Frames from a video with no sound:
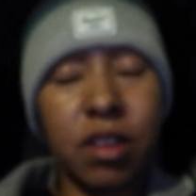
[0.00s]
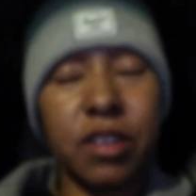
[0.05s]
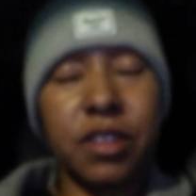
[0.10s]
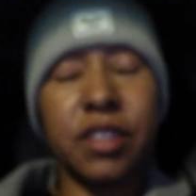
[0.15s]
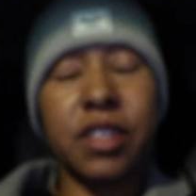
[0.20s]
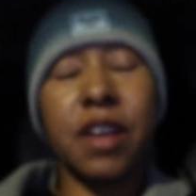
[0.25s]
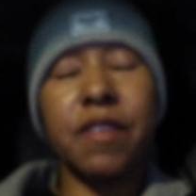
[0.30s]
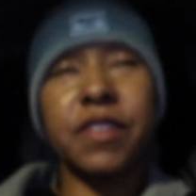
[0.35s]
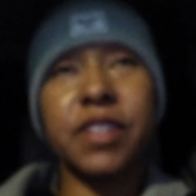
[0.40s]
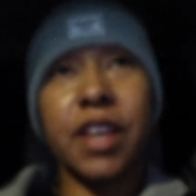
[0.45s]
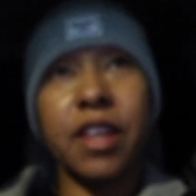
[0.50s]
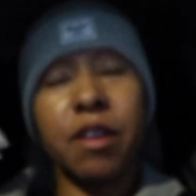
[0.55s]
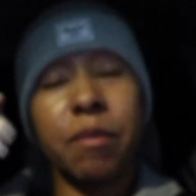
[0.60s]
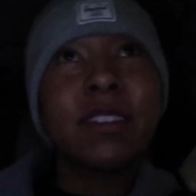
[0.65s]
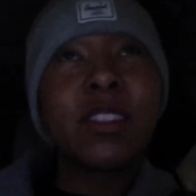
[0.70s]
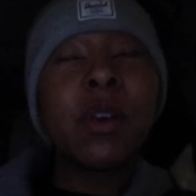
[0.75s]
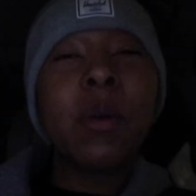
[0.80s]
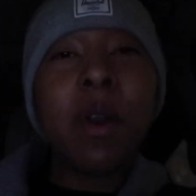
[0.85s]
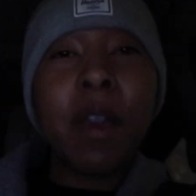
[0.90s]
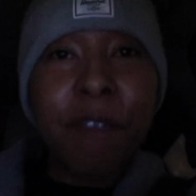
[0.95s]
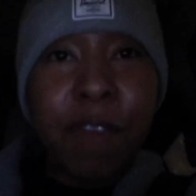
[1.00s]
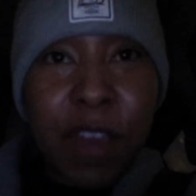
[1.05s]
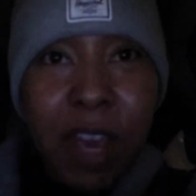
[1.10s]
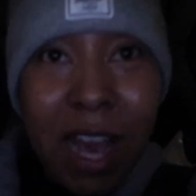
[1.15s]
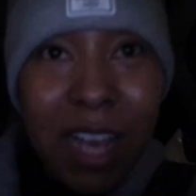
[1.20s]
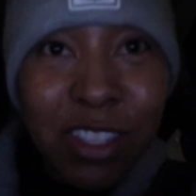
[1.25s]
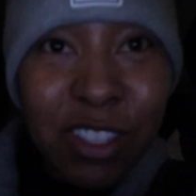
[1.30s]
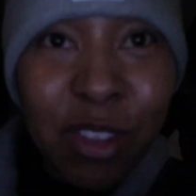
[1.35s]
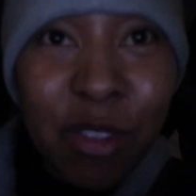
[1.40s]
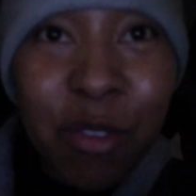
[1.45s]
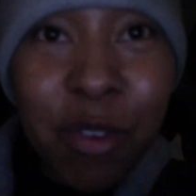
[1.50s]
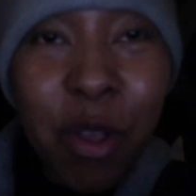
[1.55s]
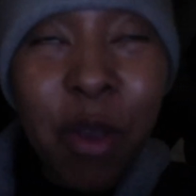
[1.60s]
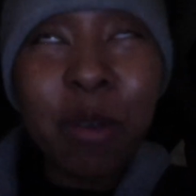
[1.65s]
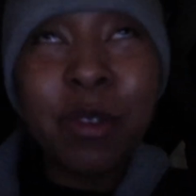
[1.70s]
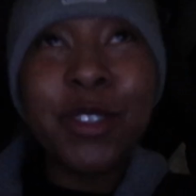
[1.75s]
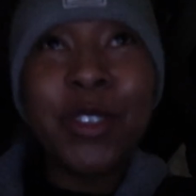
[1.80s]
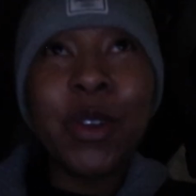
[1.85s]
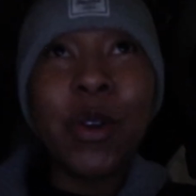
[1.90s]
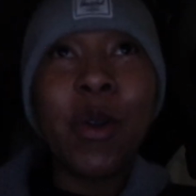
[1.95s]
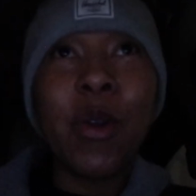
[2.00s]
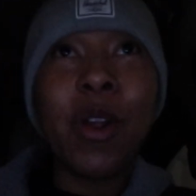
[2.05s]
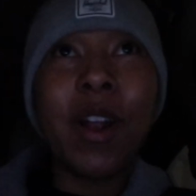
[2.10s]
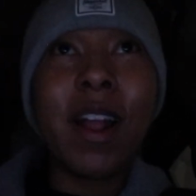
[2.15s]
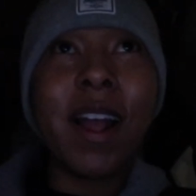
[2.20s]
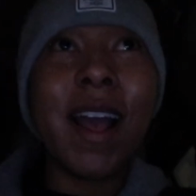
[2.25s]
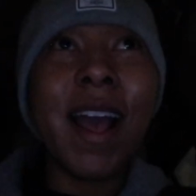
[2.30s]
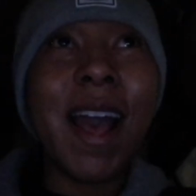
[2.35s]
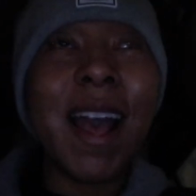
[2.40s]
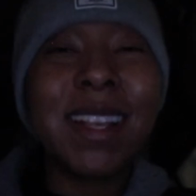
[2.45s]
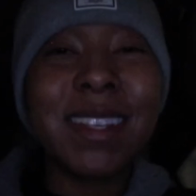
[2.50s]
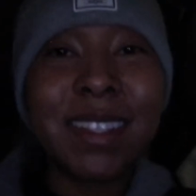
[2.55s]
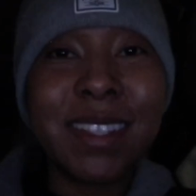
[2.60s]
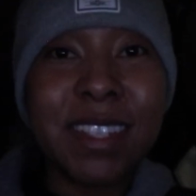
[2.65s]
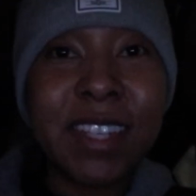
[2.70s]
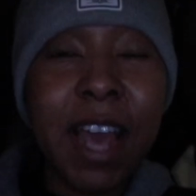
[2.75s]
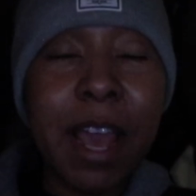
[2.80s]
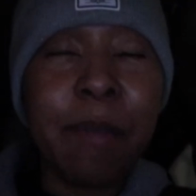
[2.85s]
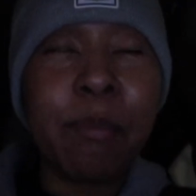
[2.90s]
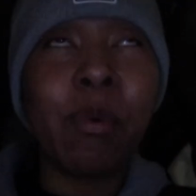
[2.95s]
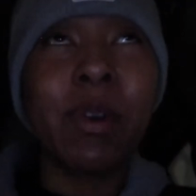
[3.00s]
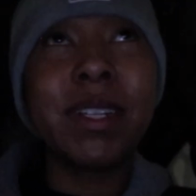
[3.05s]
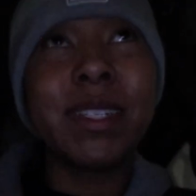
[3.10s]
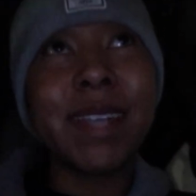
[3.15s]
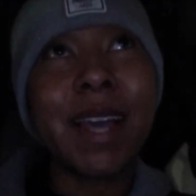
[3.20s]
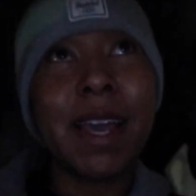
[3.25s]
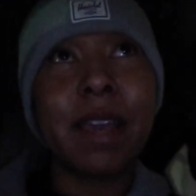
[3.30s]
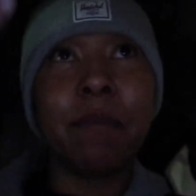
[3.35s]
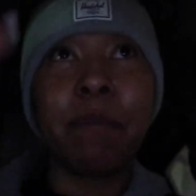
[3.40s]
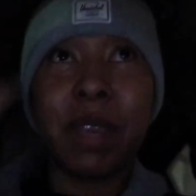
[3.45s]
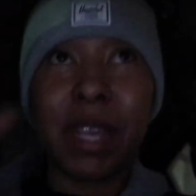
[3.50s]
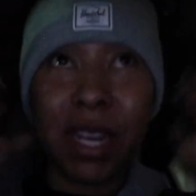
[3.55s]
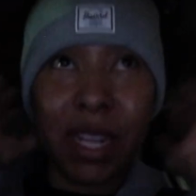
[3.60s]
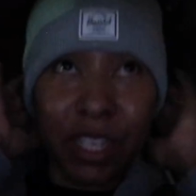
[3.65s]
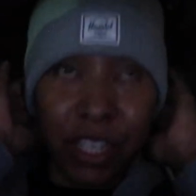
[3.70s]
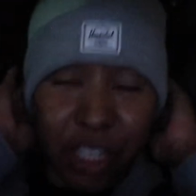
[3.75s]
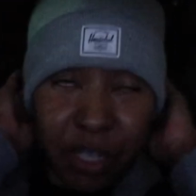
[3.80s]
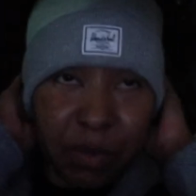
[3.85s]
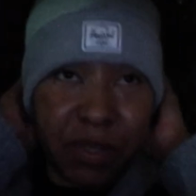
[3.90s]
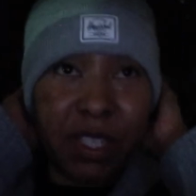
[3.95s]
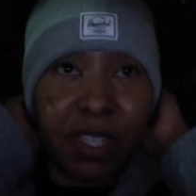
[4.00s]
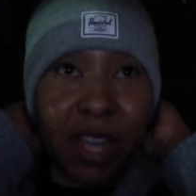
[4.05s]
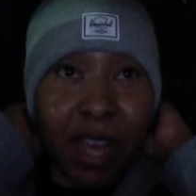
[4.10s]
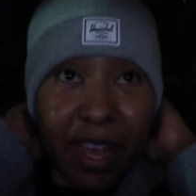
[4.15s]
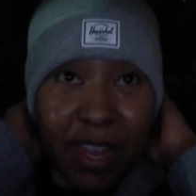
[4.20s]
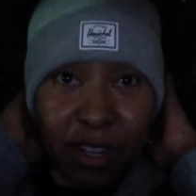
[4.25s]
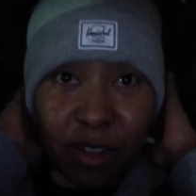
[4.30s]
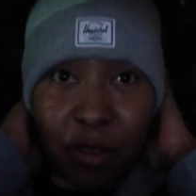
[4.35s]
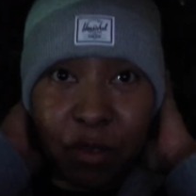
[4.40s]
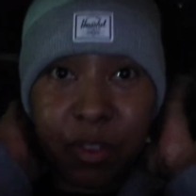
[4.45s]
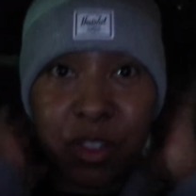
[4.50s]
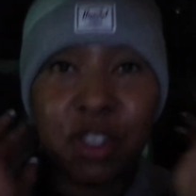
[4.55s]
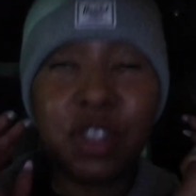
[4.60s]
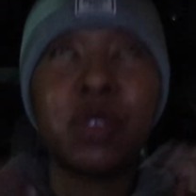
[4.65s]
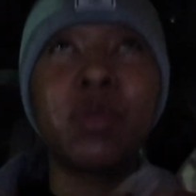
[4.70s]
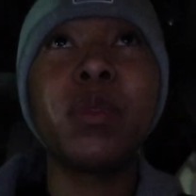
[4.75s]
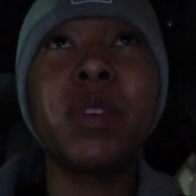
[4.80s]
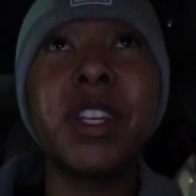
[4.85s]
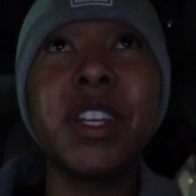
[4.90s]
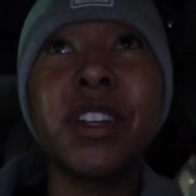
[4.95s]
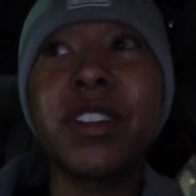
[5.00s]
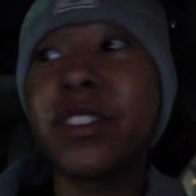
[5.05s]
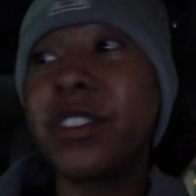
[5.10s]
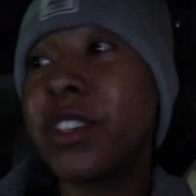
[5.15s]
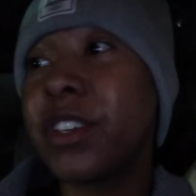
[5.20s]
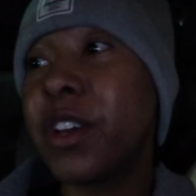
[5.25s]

her stuff together. So if you guys don't know, Sekora has type 1 diabetes. She was diagnosed two years